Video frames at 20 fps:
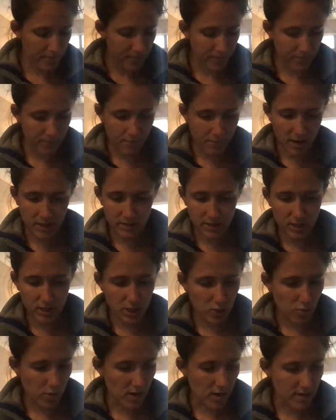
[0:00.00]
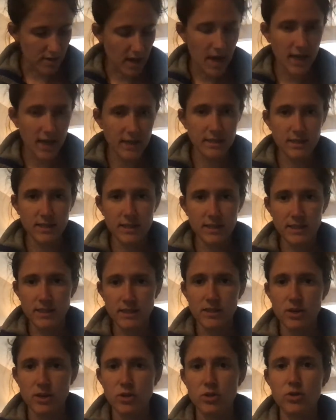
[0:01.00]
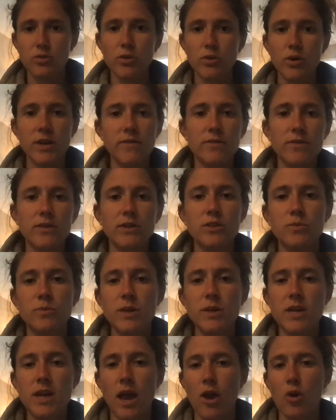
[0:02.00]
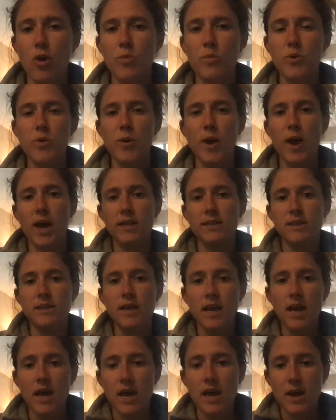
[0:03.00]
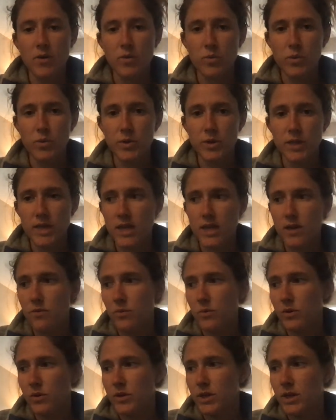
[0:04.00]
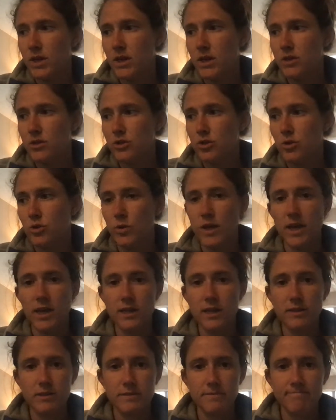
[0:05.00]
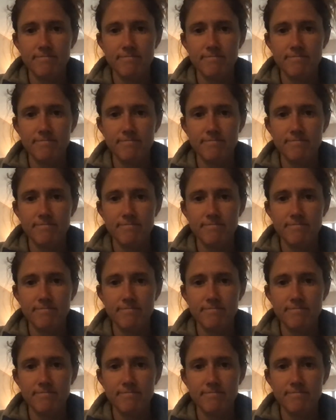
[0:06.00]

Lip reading: Montague on the High Seas is our story for this week. I hope you guys really, really enjoy it.